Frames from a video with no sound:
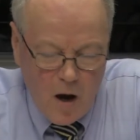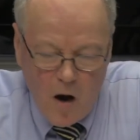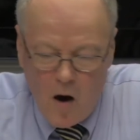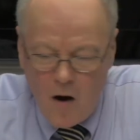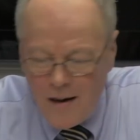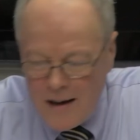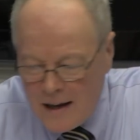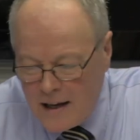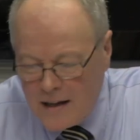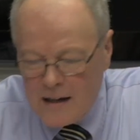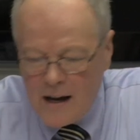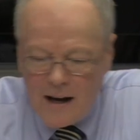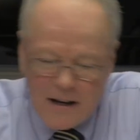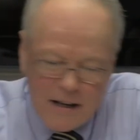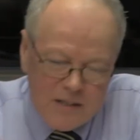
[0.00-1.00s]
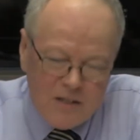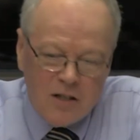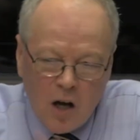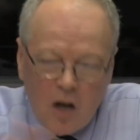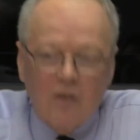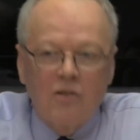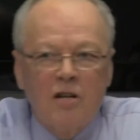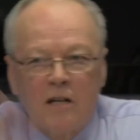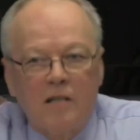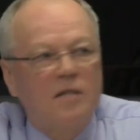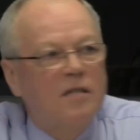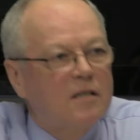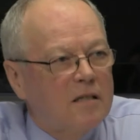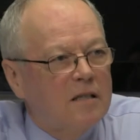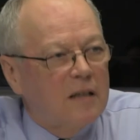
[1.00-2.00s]
Hongigingan is not
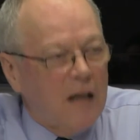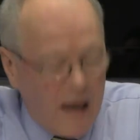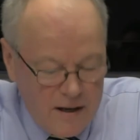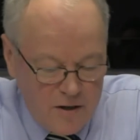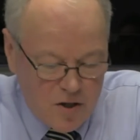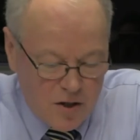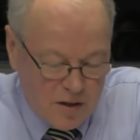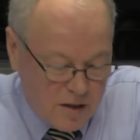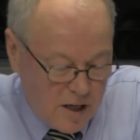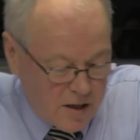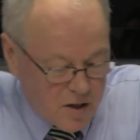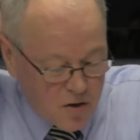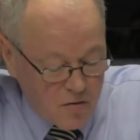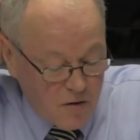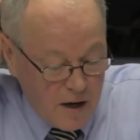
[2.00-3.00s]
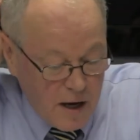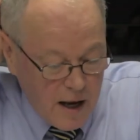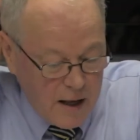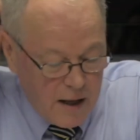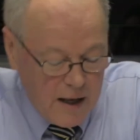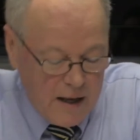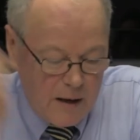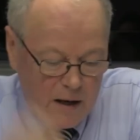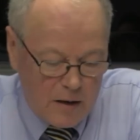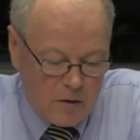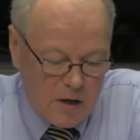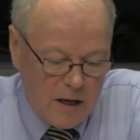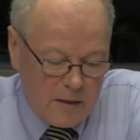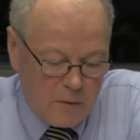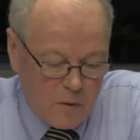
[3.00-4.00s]
just ancient history.
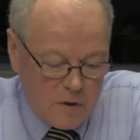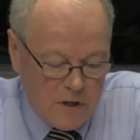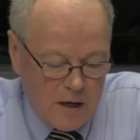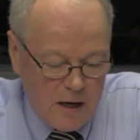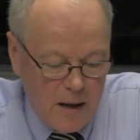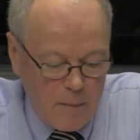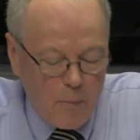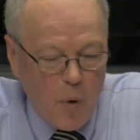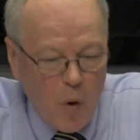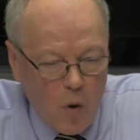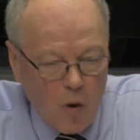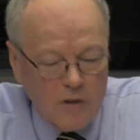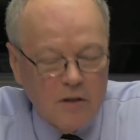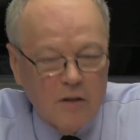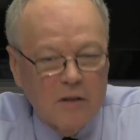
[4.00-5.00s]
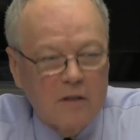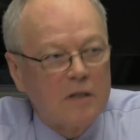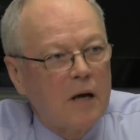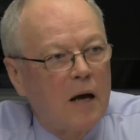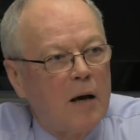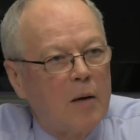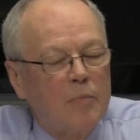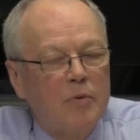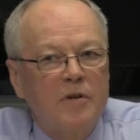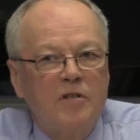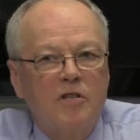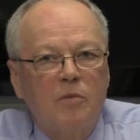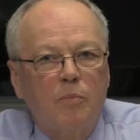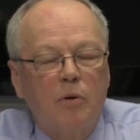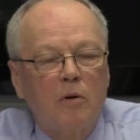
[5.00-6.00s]
It was an important
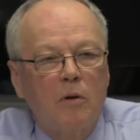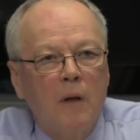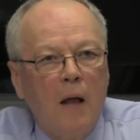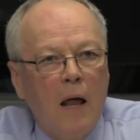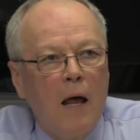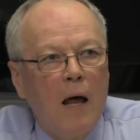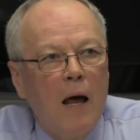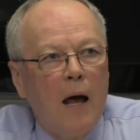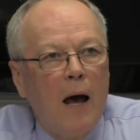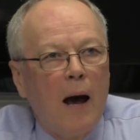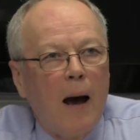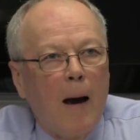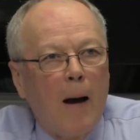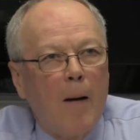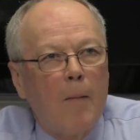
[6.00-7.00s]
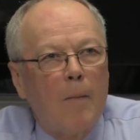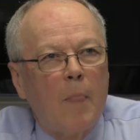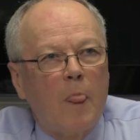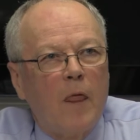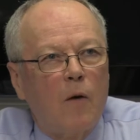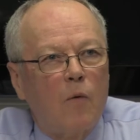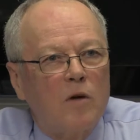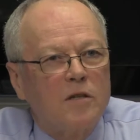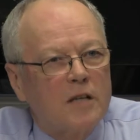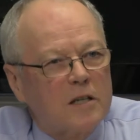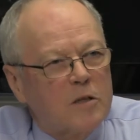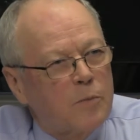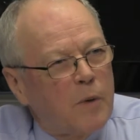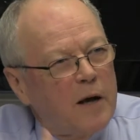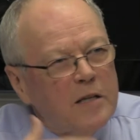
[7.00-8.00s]
principle that was
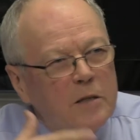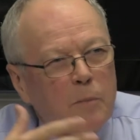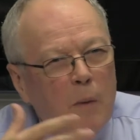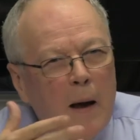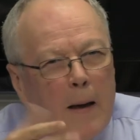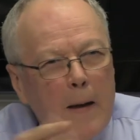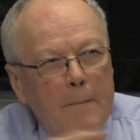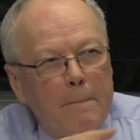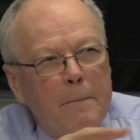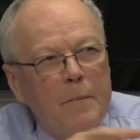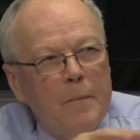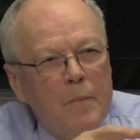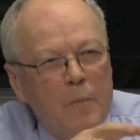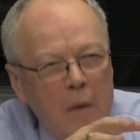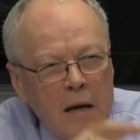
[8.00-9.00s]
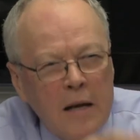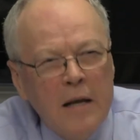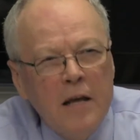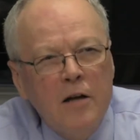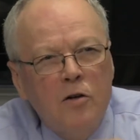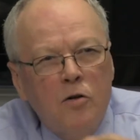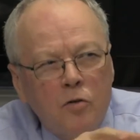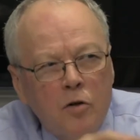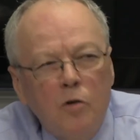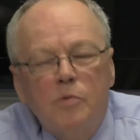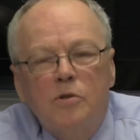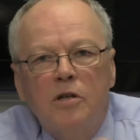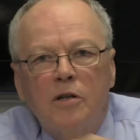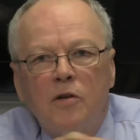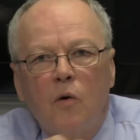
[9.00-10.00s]
expressed by many
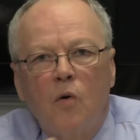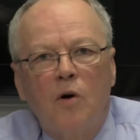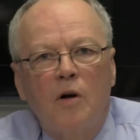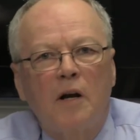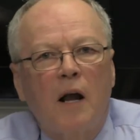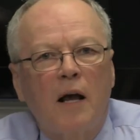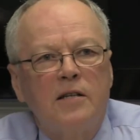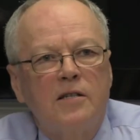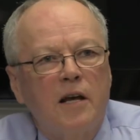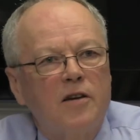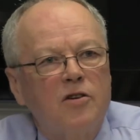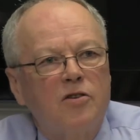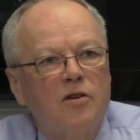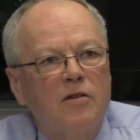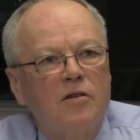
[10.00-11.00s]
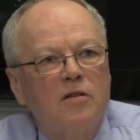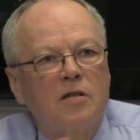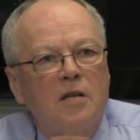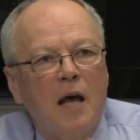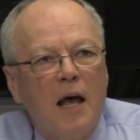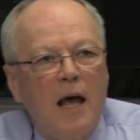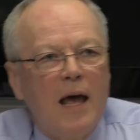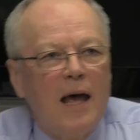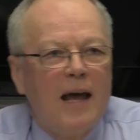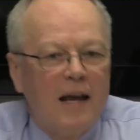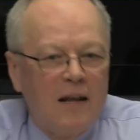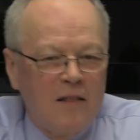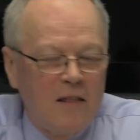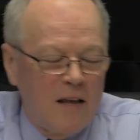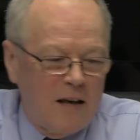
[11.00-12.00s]
groups and organizations
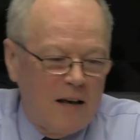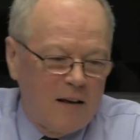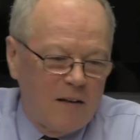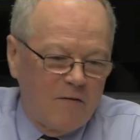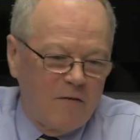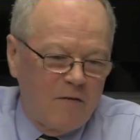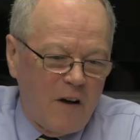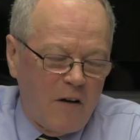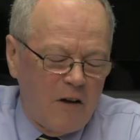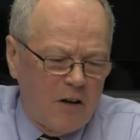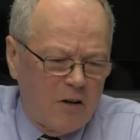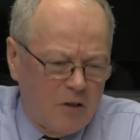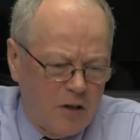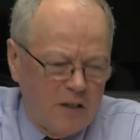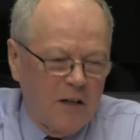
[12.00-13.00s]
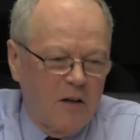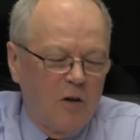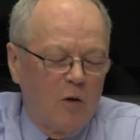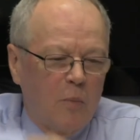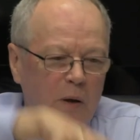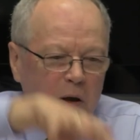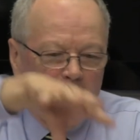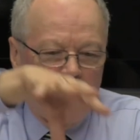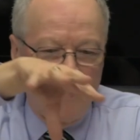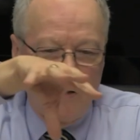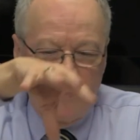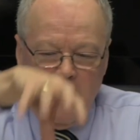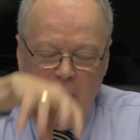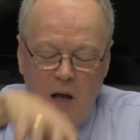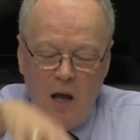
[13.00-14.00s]
in the very critical period